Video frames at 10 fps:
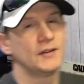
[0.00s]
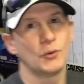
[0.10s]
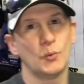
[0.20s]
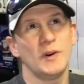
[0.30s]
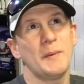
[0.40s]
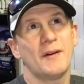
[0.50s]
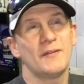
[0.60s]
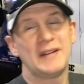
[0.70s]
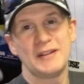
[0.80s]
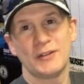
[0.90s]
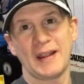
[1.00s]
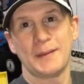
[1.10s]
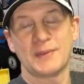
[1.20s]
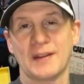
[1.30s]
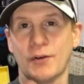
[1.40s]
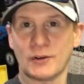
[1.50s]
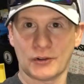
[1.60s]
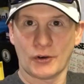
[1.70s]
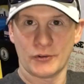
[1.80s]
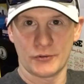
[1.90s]
So what about video games that aren't
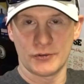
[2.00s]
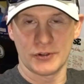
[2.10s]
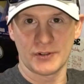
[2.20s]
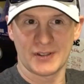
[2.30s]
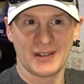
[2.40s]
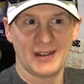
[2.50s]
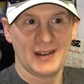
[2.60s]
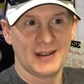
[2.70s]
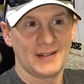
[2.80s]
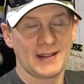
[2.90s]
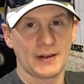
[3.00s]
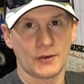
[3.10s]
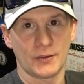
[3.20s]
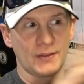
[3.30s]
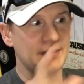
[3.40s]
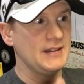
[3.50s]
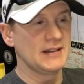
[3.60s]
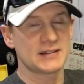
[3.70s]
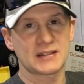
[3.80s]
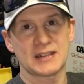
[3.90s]
cartridges? That are the
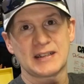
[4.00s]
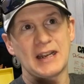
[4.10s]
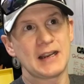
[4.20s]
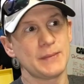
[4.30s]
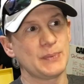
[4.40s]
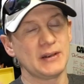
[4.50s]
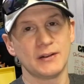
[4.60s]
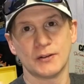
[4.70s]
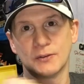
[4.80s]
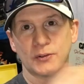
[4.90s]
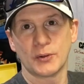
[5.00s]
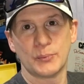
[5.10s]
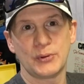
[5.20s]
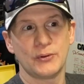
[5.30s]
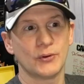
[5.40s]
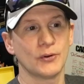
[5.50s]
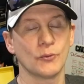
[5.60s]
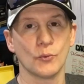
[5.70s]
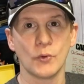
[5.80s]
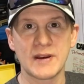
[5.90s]
disc type, you know, computer
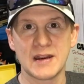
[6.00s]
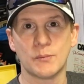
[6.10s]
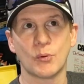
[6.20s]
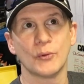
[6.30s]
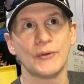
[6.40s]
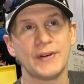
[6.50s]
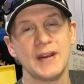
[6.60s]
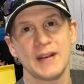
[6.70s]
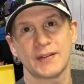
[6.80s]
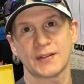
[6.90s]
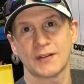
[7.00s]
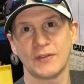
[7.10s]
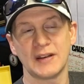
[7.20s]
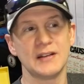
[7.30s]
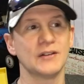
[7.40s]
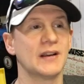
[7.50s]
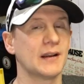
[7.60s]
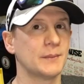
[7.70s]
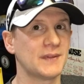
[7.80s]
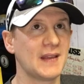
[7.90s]
readable disc video
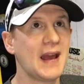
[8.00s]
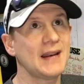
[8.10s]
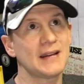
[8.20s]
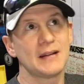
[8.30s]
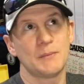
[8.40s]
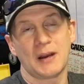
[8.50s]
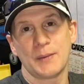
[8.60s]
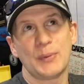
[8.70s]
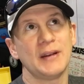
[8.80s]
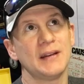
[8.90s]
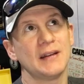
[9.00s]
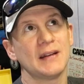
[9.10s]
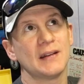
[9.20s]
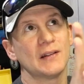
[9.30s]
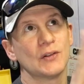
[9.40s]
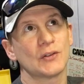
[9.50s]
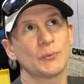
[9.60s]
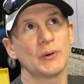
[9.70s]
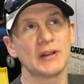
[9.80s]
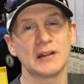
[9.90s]
games. That, in my opinion, and it looks
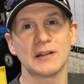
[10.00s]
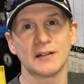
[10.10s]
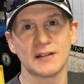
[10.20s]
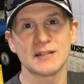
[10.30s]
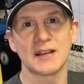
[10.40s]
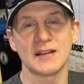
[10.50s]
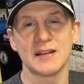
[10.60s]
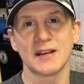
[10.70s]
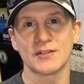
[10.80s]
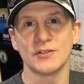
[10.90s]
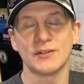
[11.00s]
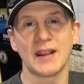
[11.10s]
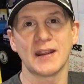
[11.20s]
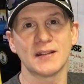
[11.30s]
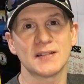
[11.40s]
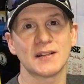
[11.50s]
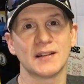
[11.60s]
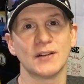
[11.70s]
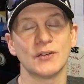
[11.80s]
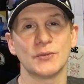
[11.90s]
pretty clear, is a yes, you can
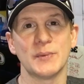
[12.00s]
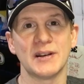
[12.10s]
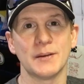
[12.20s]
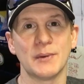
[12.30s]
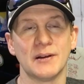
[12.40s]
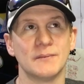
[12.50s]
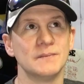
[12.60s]
send those media mail